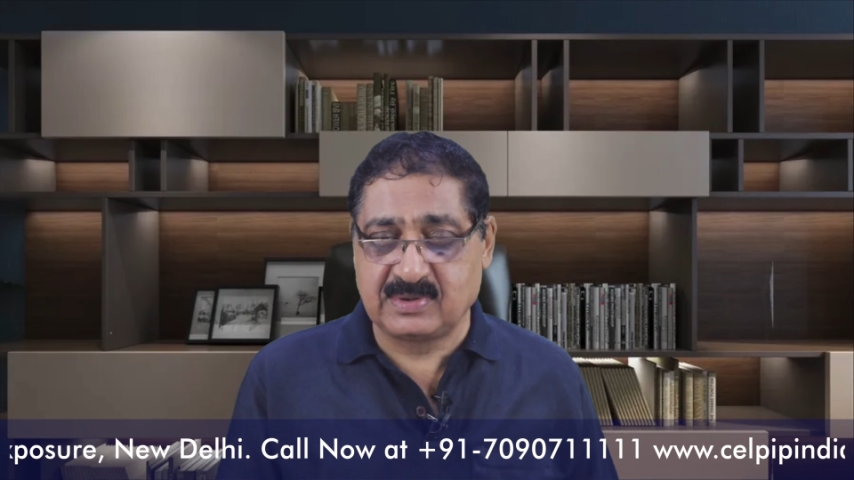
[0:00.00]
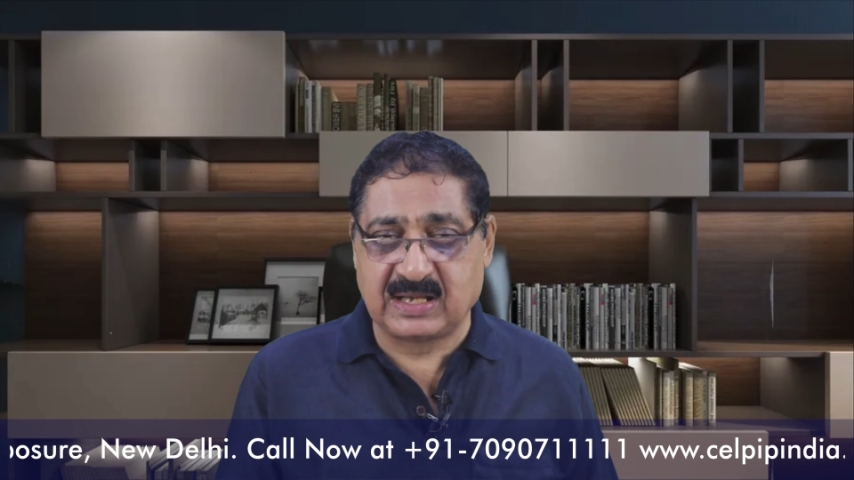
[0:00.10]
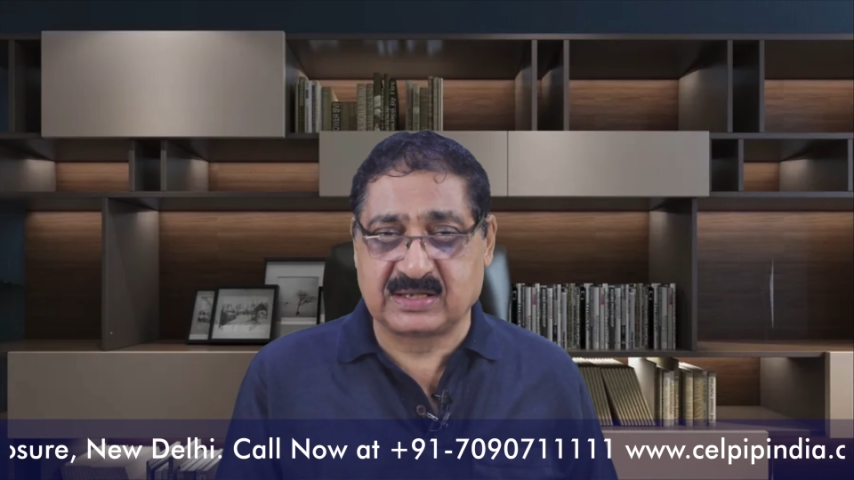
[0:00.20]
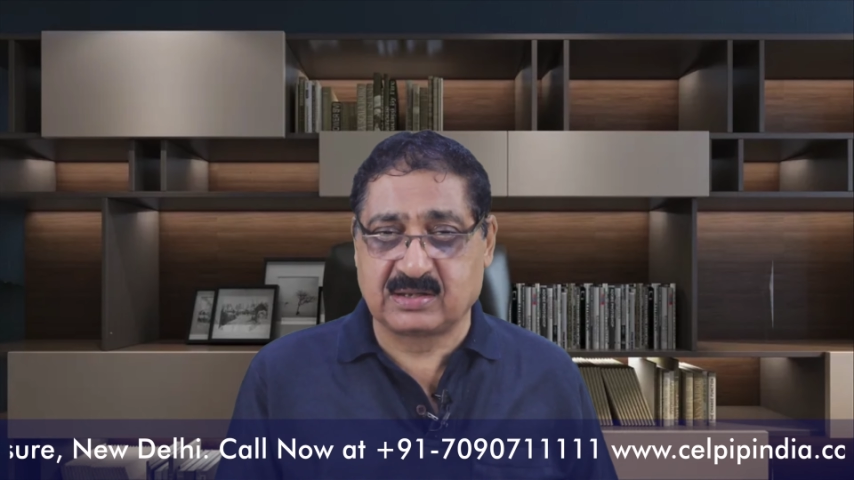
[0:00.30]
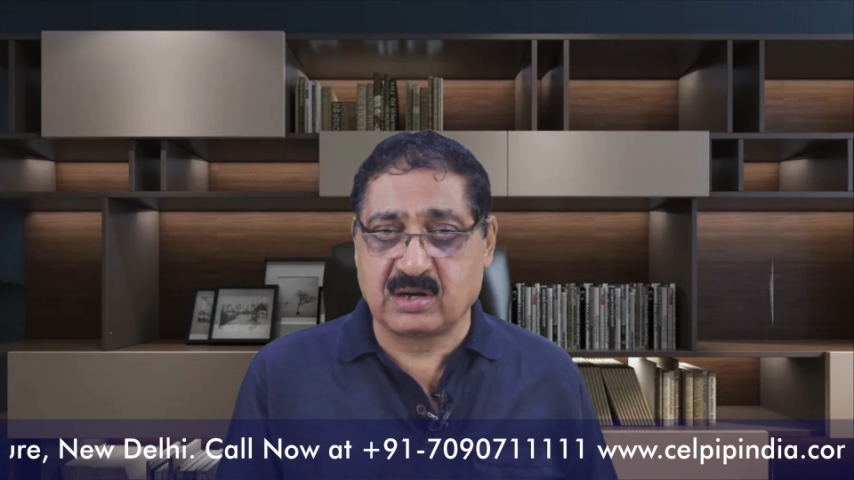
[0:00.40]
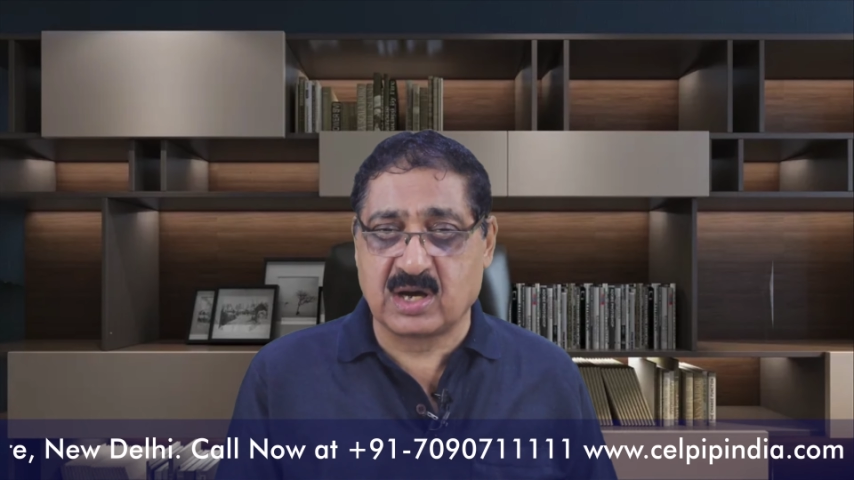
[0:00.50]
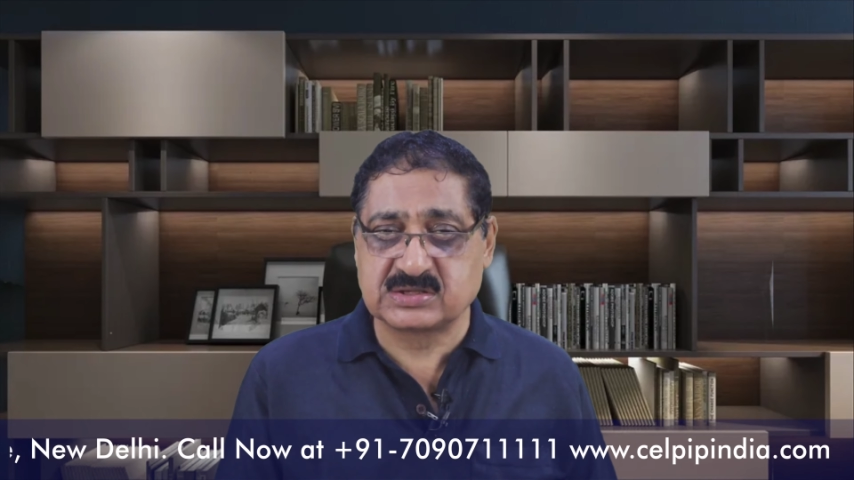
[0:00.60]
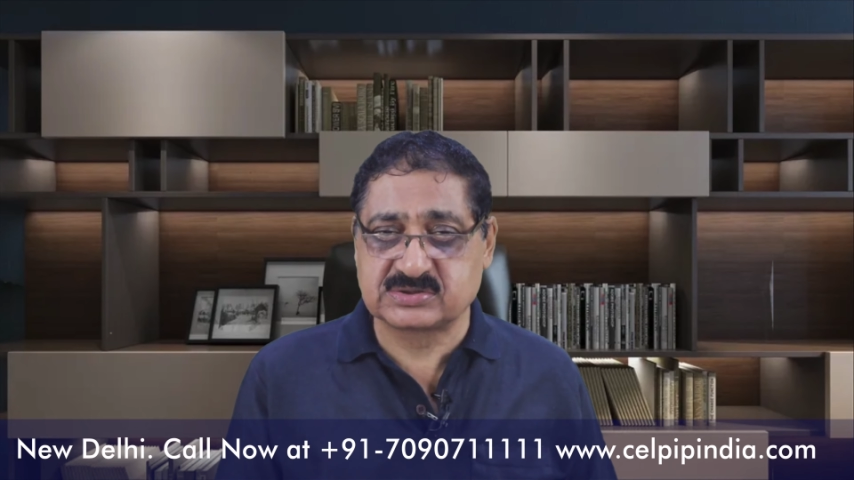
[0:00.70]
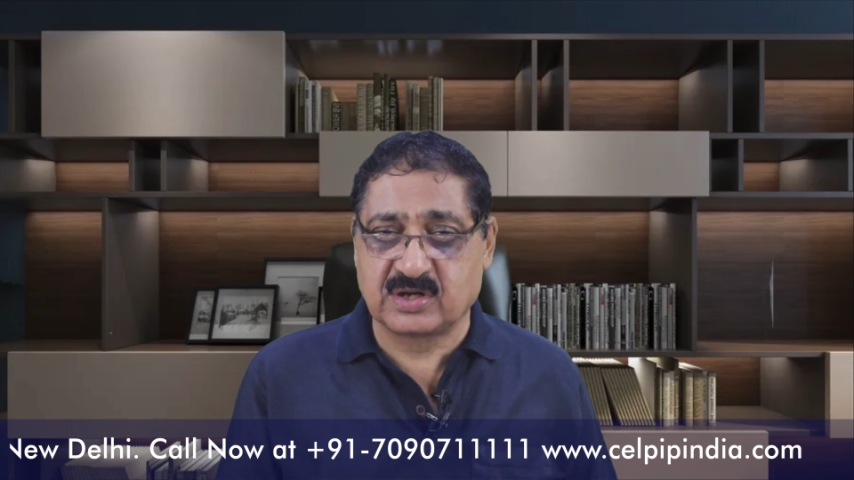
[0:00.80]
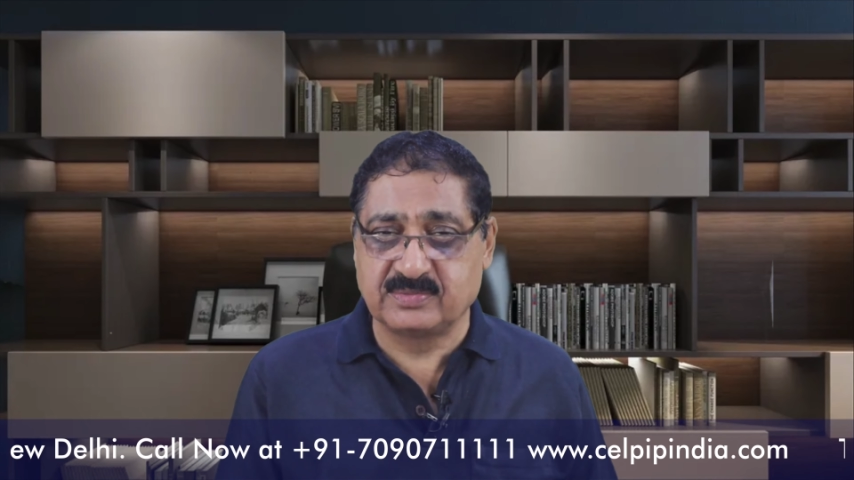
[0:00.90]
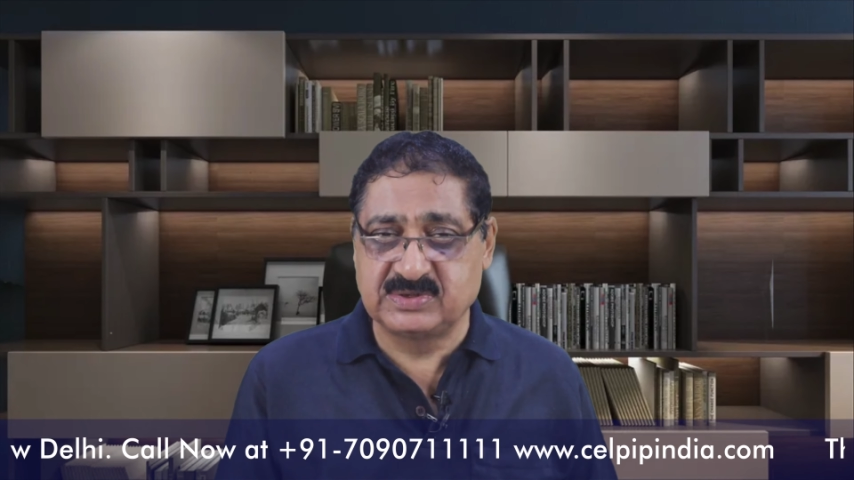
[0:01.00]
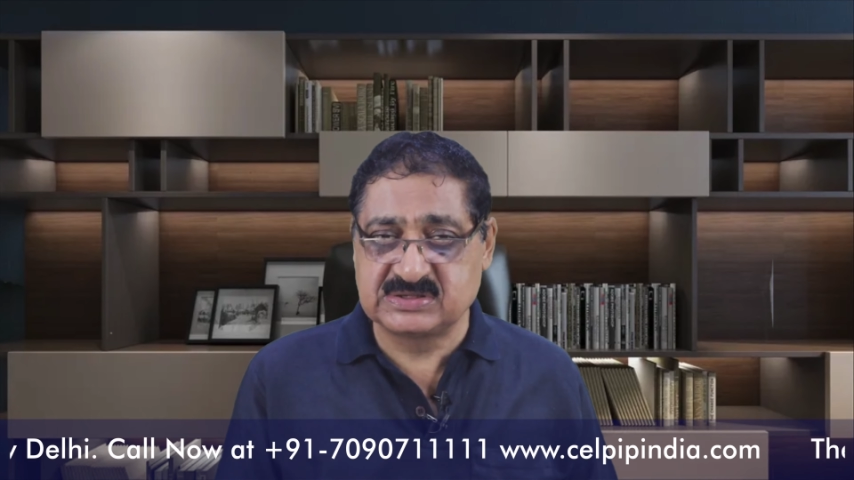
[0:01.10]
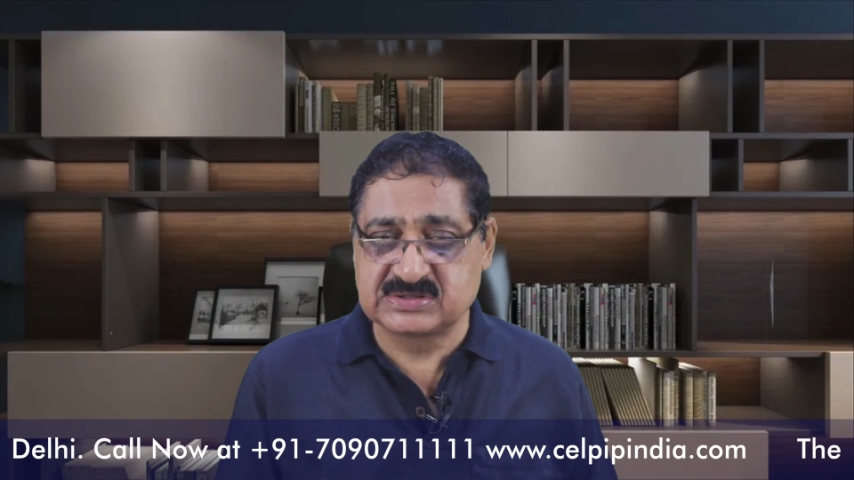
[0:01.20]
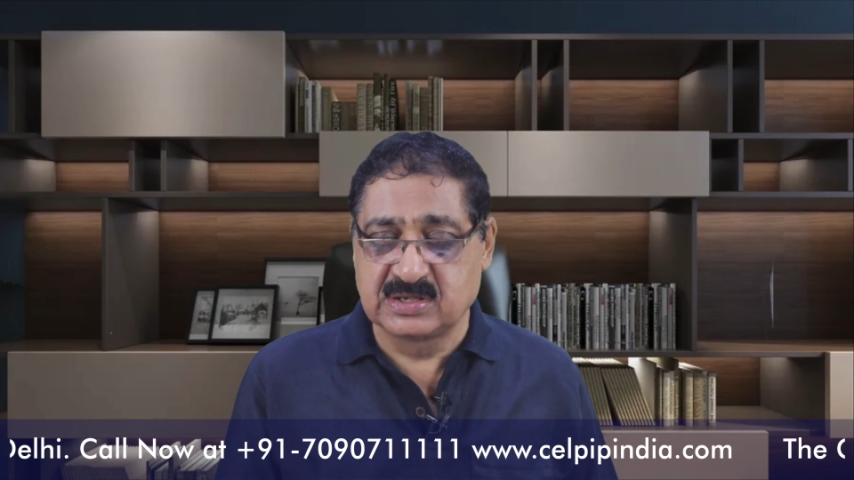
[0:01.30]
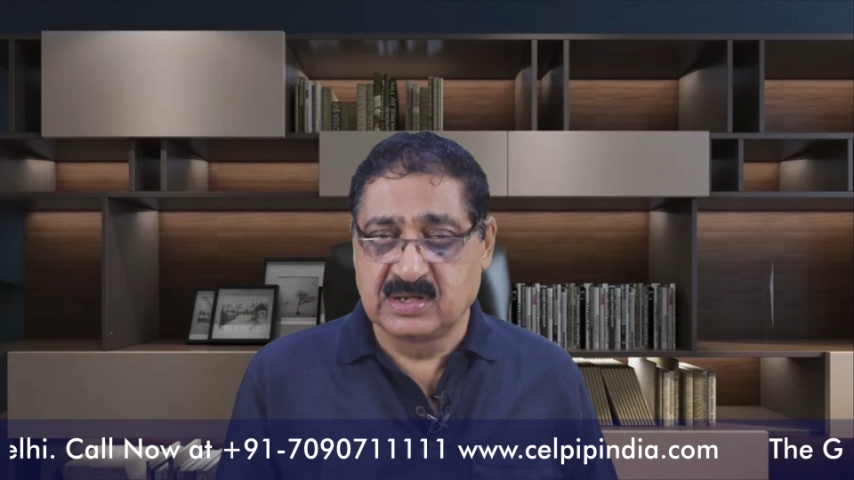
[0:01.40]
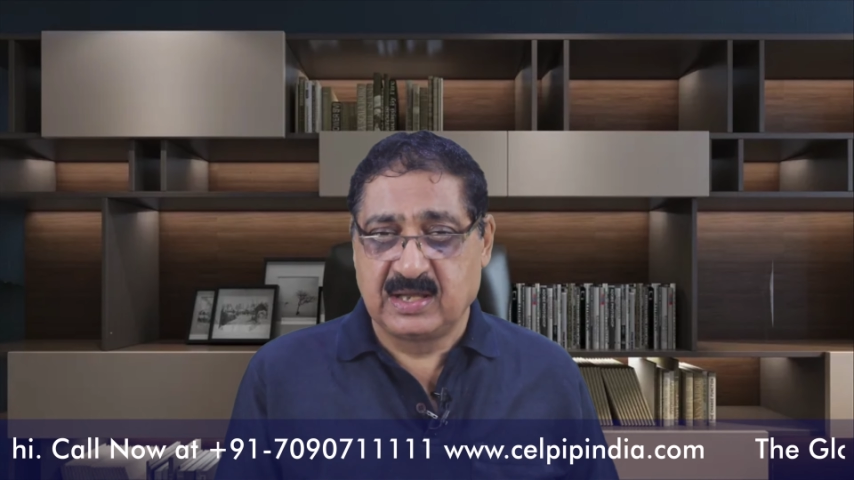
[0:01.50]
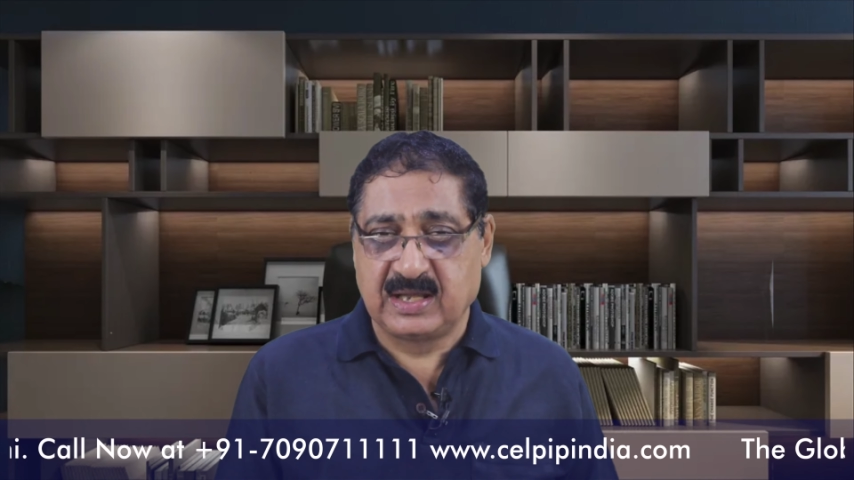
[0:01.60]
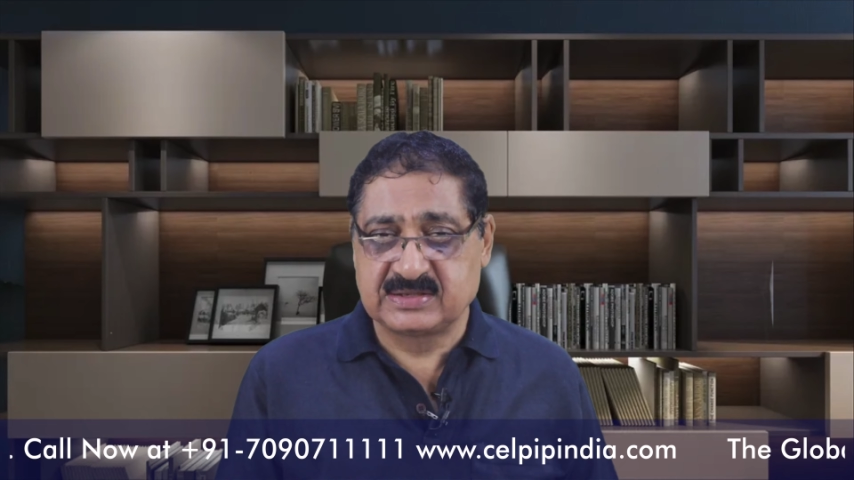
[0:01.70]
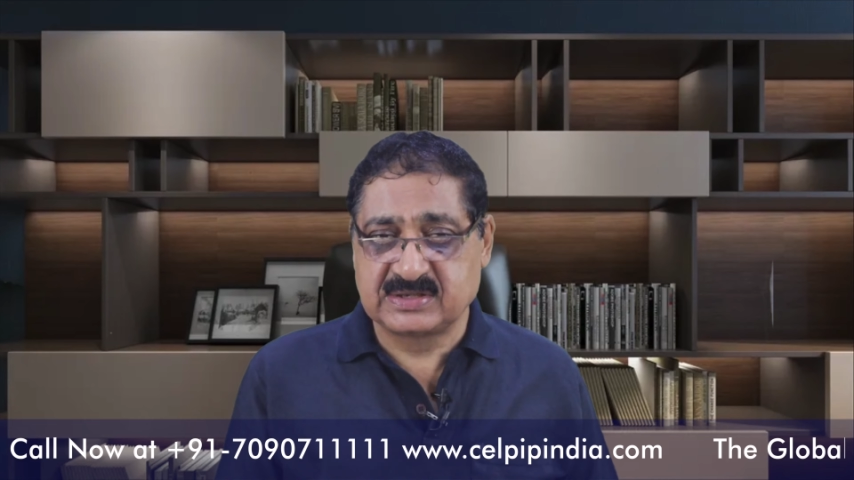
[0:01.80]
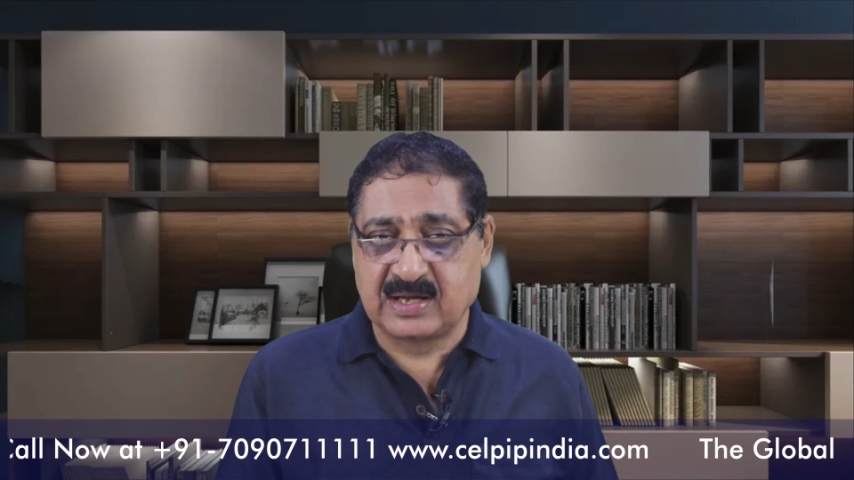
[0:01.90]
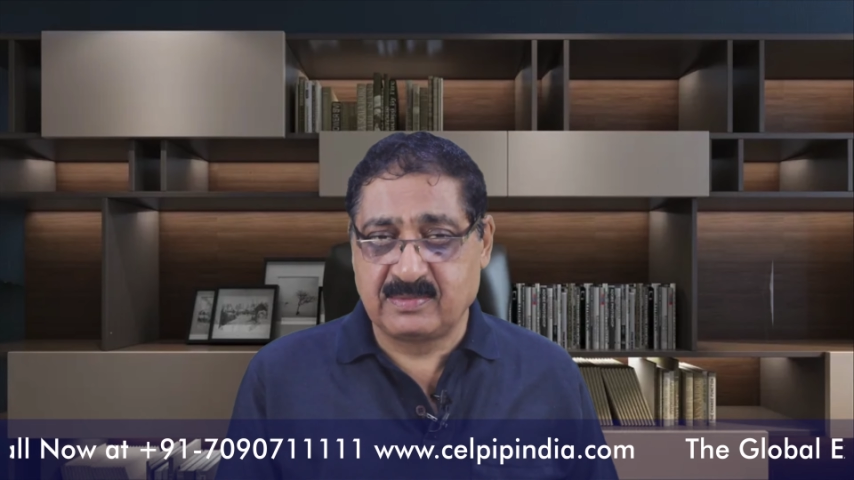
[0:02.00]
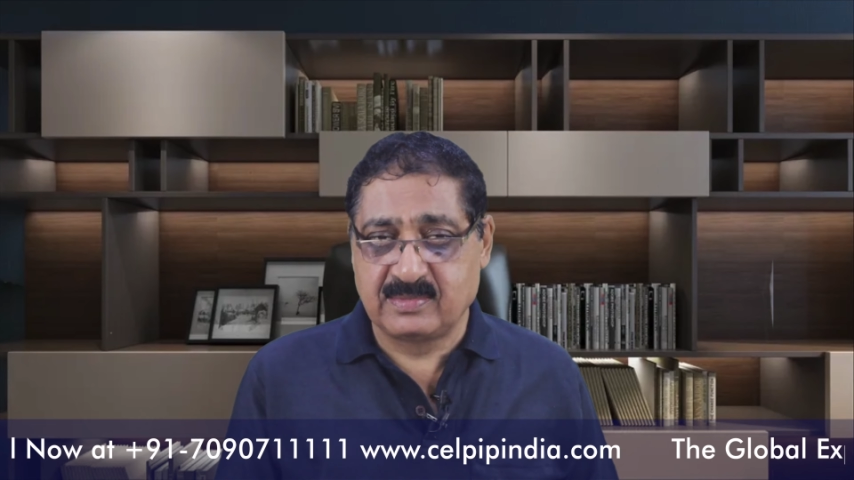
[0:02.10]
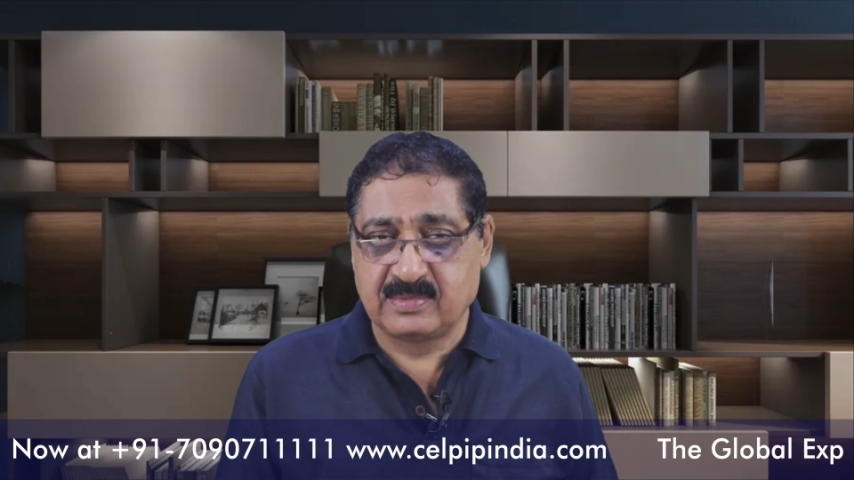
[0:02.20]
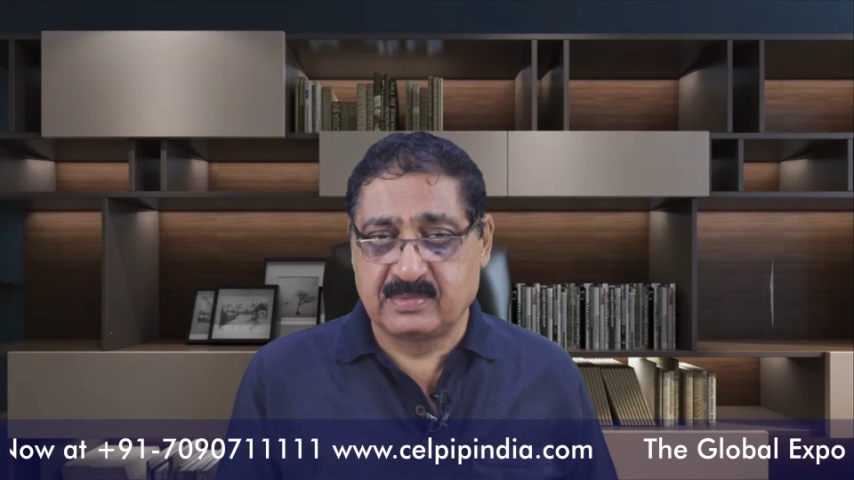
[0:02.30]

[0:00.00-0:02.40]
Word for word: Like cost of this exam